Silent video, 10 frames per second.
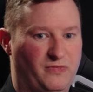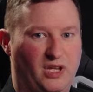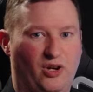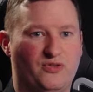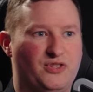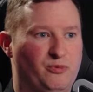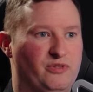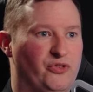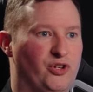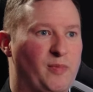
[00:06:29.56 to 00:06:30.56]
obviously with
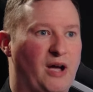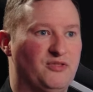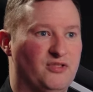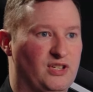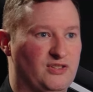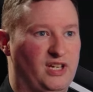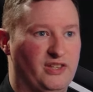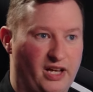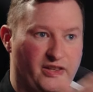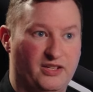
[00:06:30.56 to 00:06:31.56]
vert mounts and things like
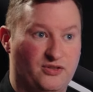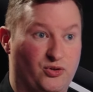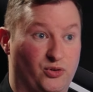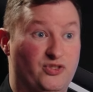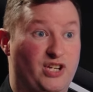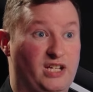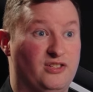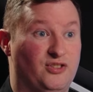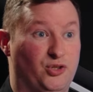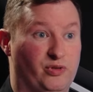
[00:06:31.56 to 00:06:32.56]
that, that's sort of
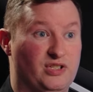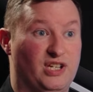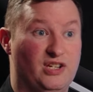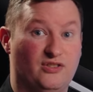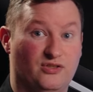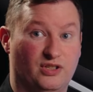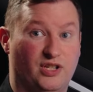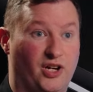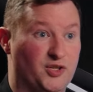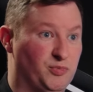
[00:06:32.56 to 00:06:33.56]
changed the orientations of the
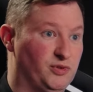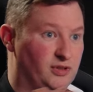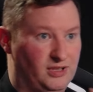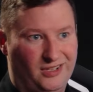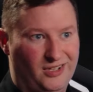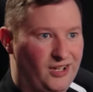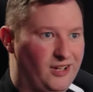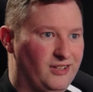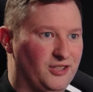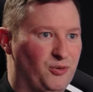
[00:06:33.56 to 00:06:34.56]
cards, but
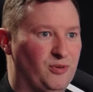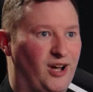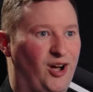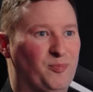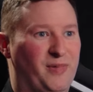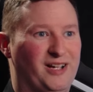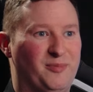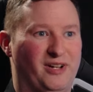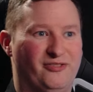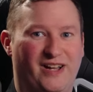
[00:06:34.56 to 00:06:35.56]
you know, hark back
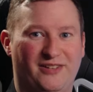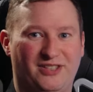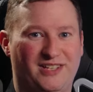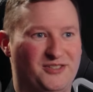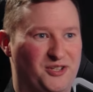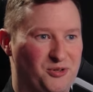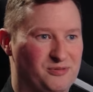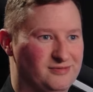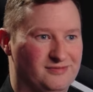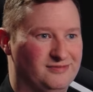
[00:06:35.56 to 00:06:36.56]
about five years ago,
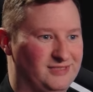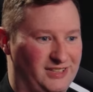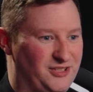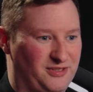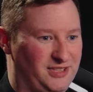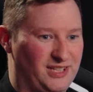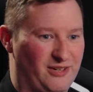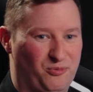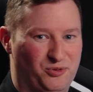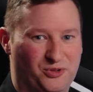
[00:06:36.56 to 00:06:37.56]
literally you'd have a
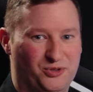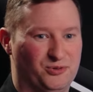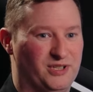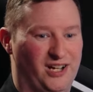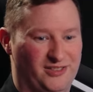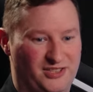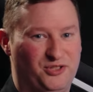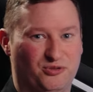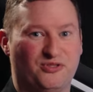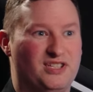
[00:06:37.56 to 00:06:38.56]
water-cooled card and you
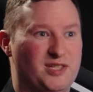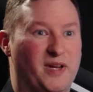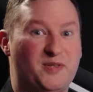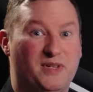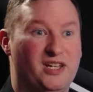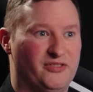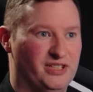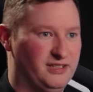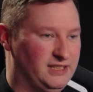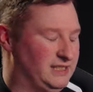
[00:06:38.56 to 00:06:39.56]
couldn't see the best bit of it.
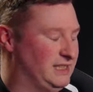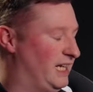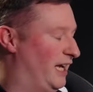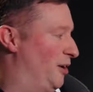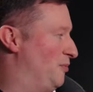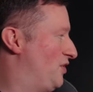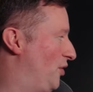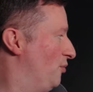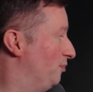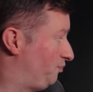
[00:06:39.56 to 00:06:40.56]
Um,
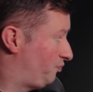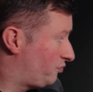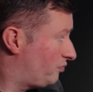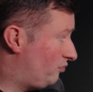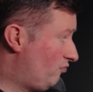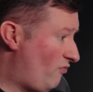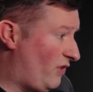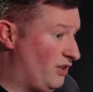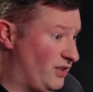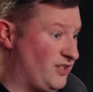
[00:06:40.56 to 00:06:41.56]
so
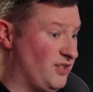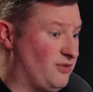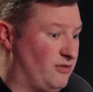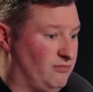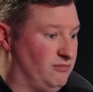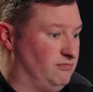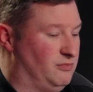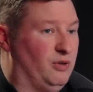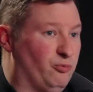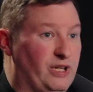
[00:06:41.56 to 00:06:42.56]
this is
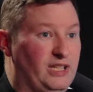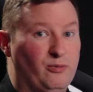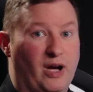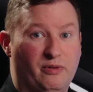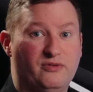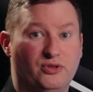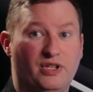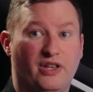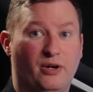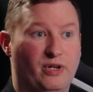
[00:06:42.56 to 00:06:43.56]
really why we've done it
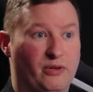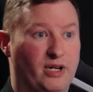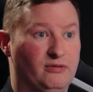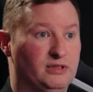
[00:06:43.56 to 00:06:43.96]
that way around.